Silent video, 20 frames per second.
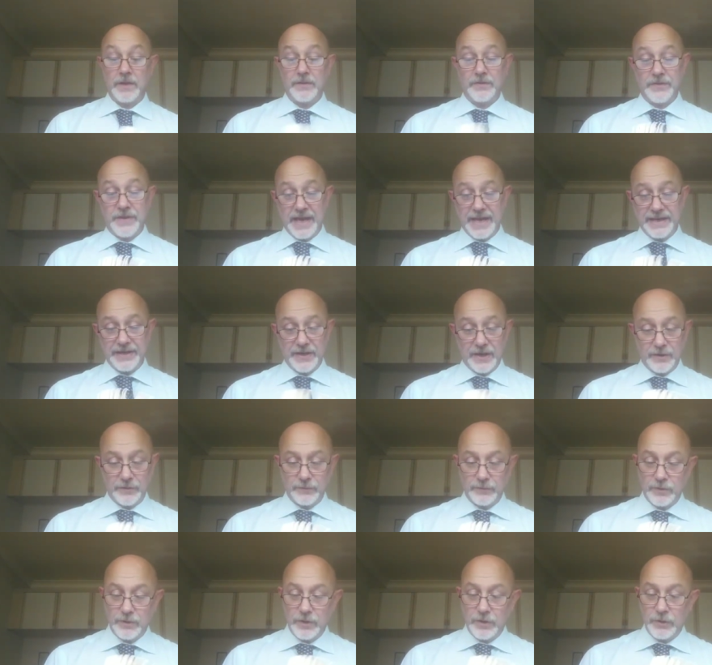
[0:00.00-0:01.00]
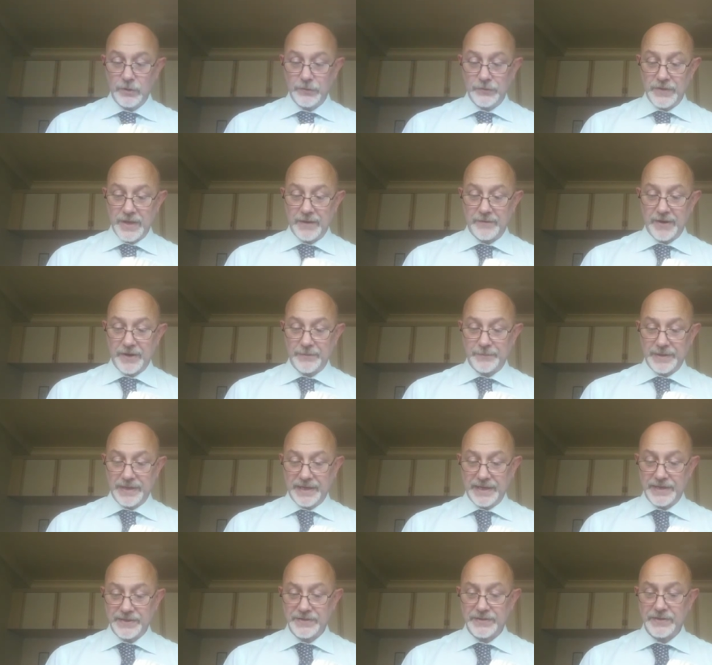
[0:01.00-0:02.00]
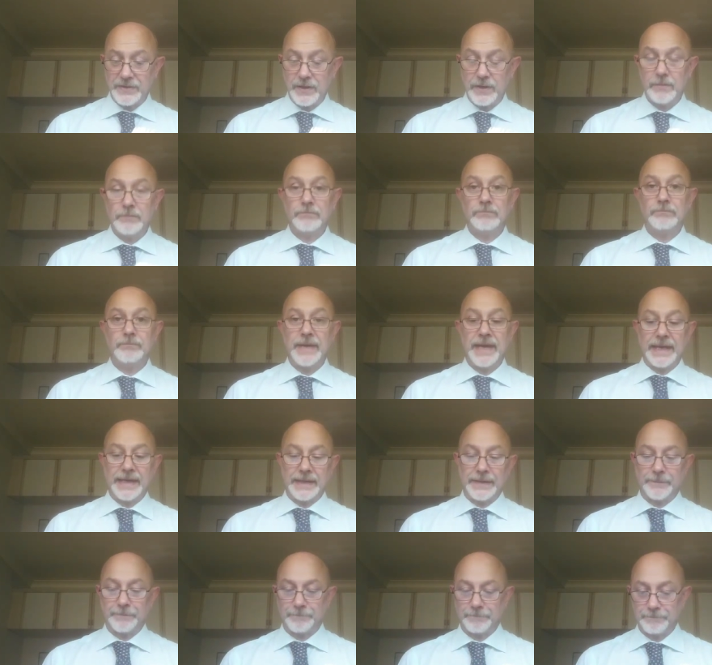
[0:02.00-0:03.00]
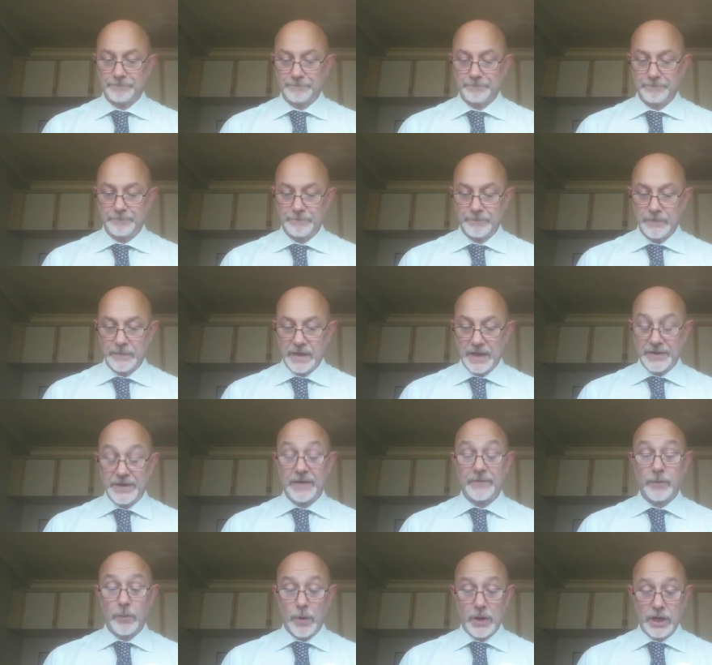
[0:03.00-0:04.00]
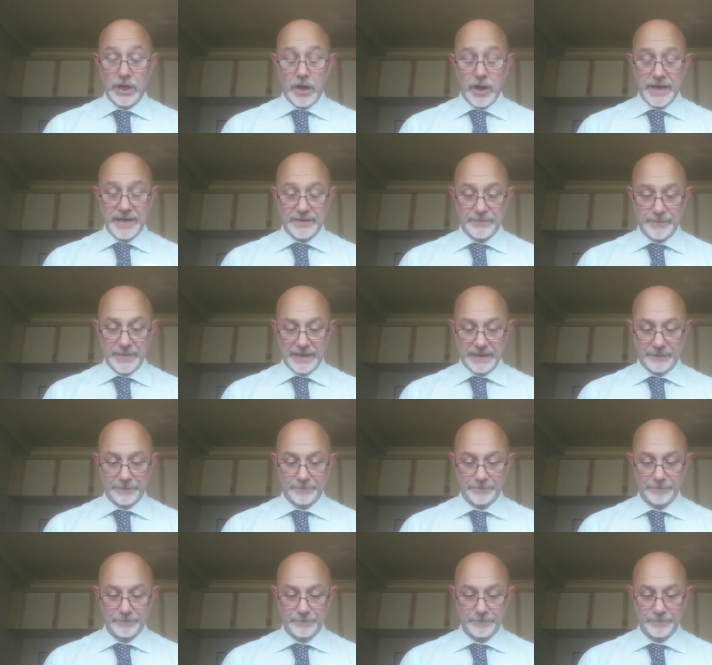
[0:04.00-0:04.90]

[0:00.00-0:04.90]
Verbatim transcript: They know who their enemy is, me, and everyone like me.